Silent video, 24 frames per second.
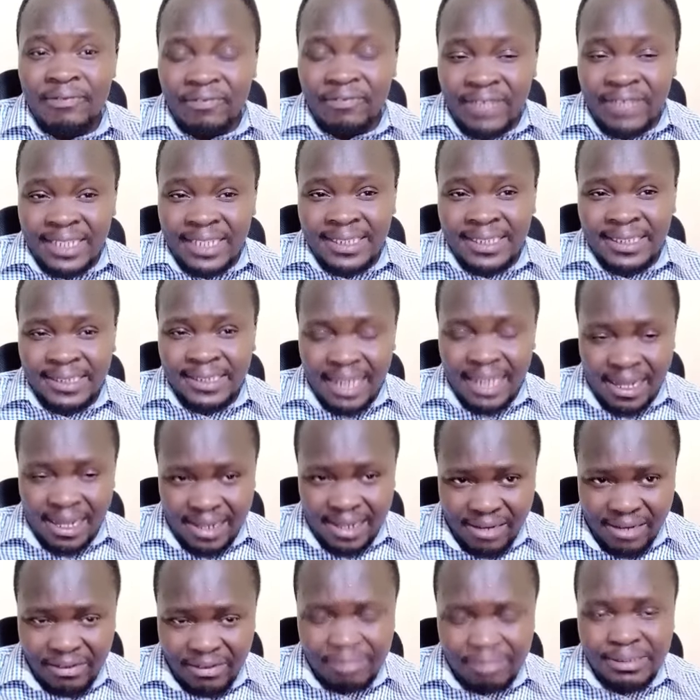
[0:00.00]
this is a
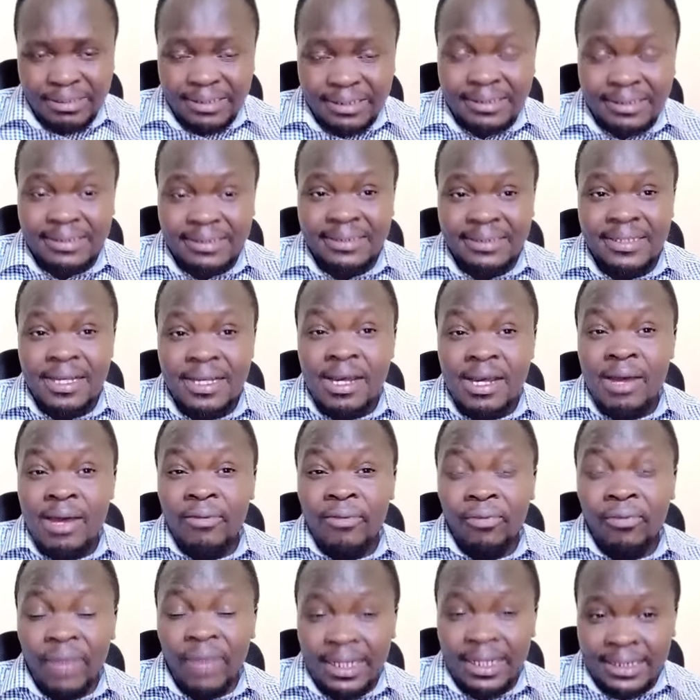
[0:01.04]
government
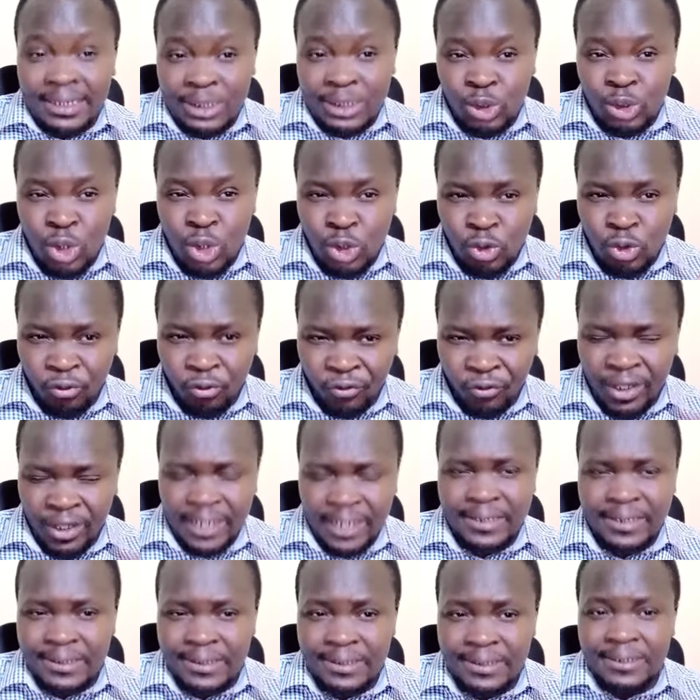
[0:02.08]
that is going to
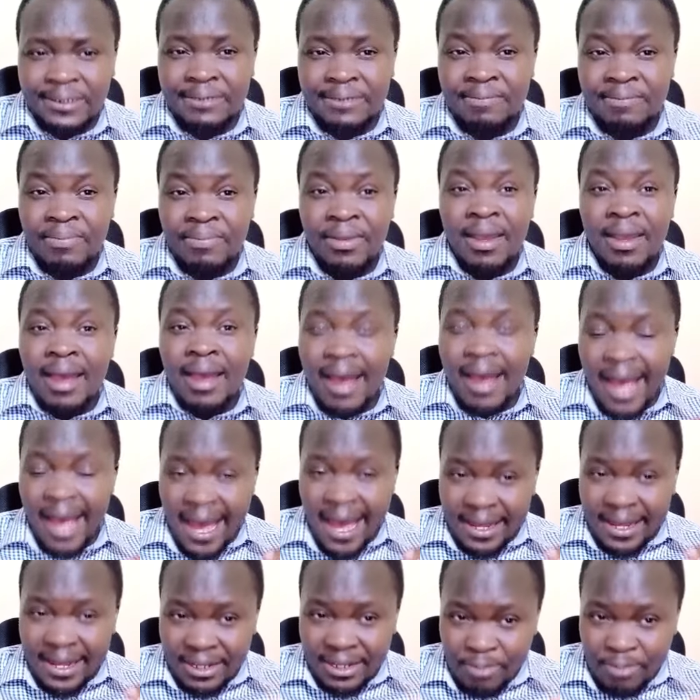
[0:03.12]
face
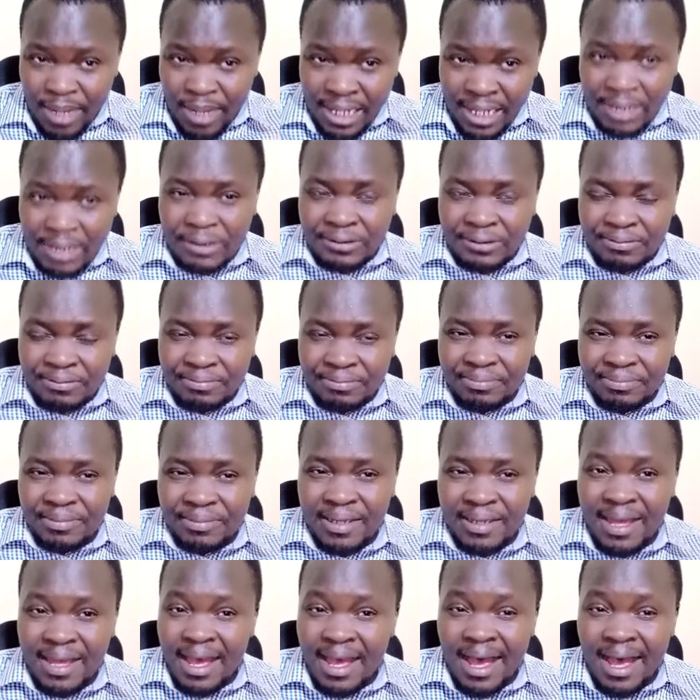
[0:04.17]
a rebellion,
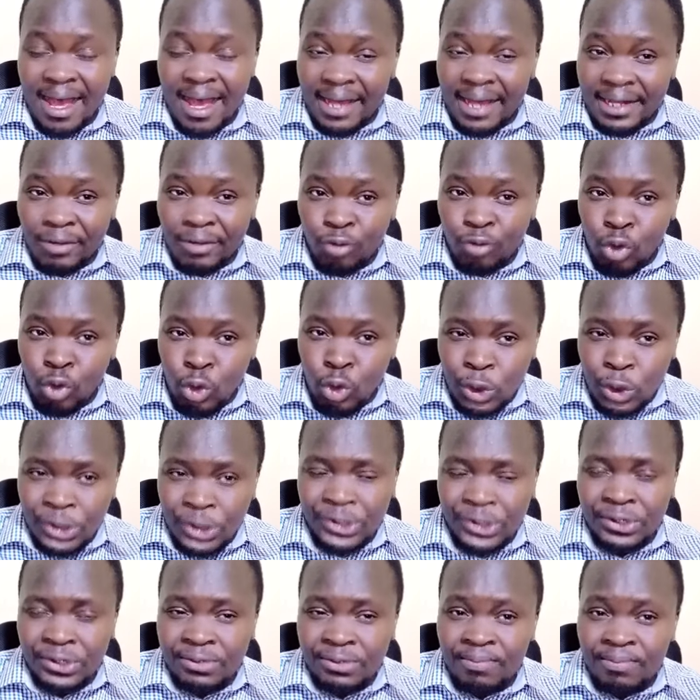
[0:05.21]
a
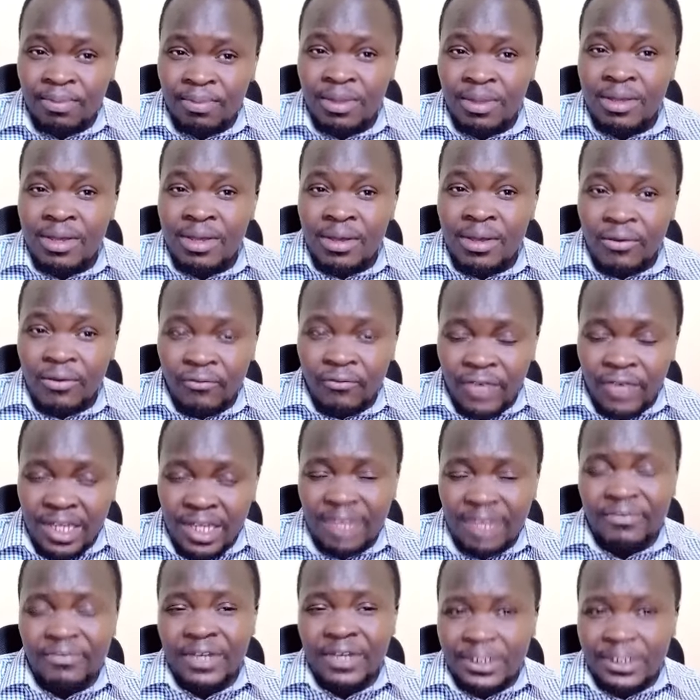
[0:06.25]
revolution
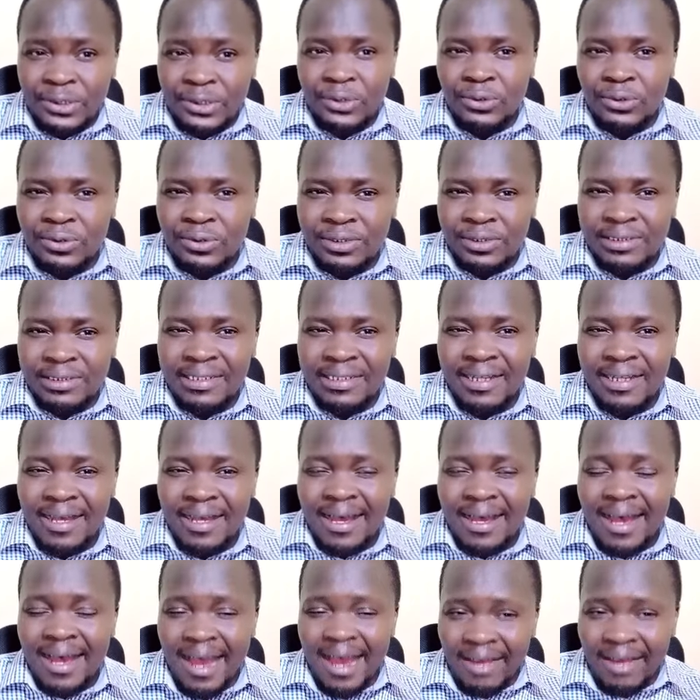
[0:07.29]
very, very soon.
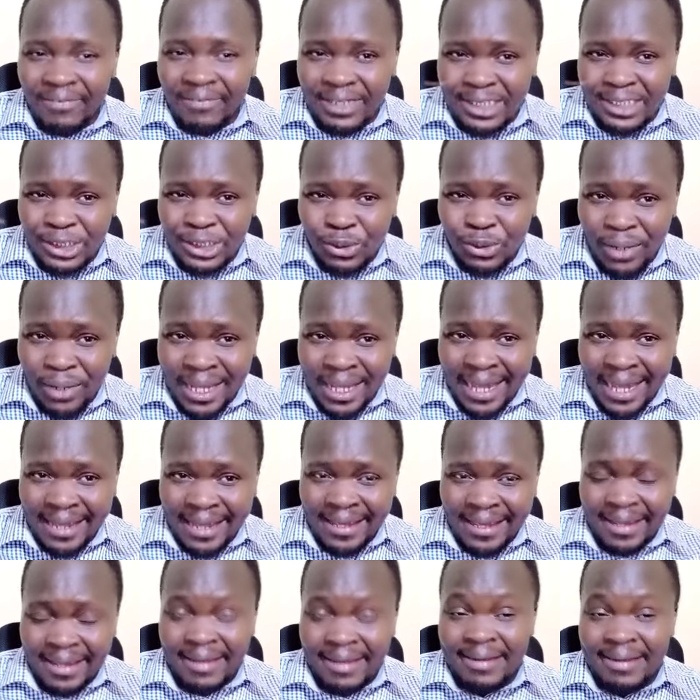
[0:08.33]
And this is why,
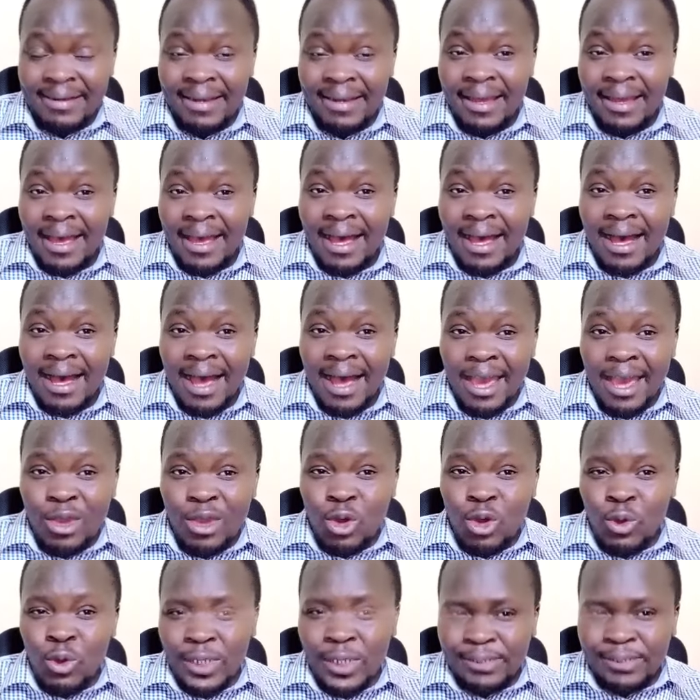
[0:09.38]
again, I
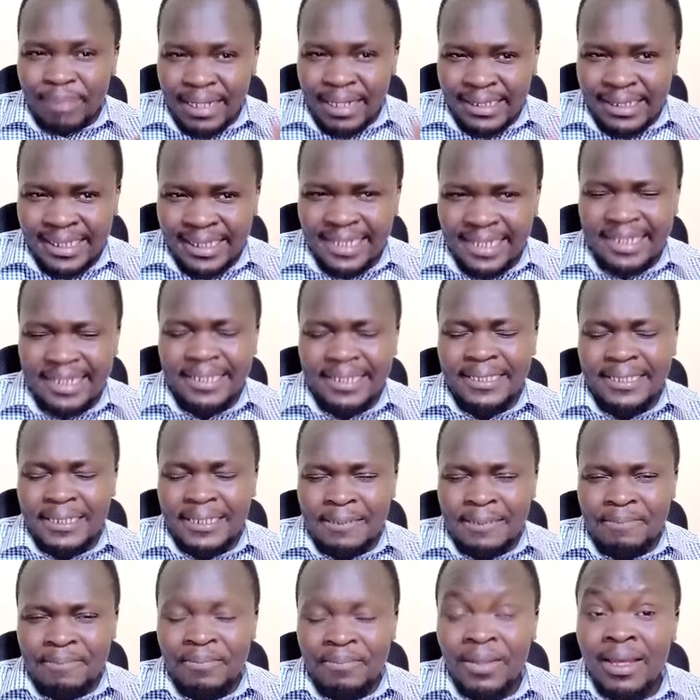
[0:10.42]
always maintain here
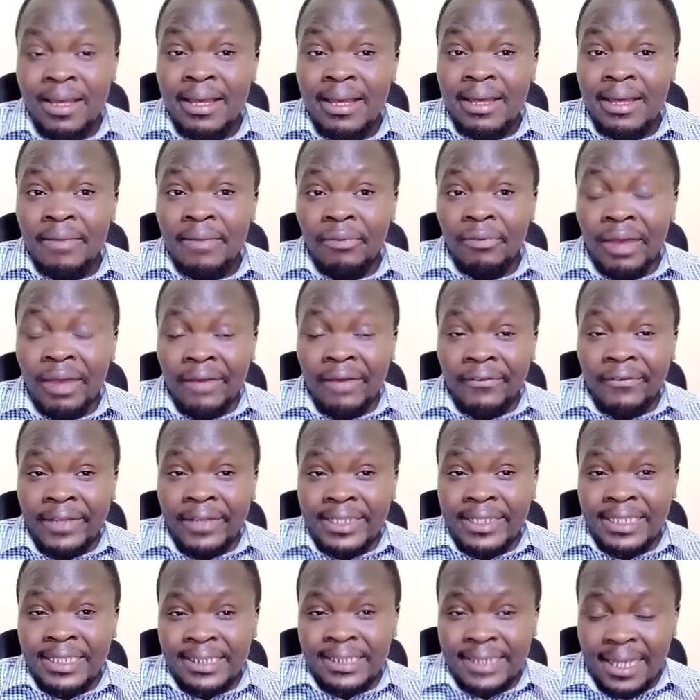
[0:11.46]
that
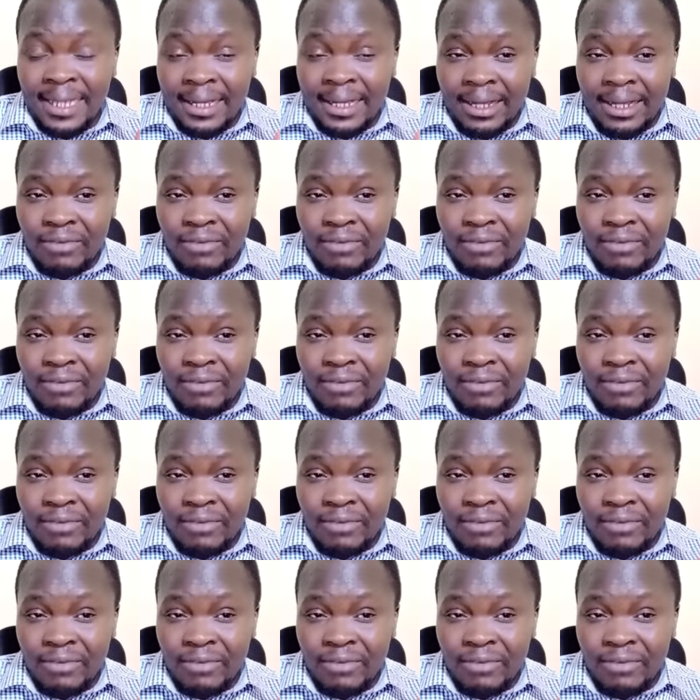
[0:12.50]
this is a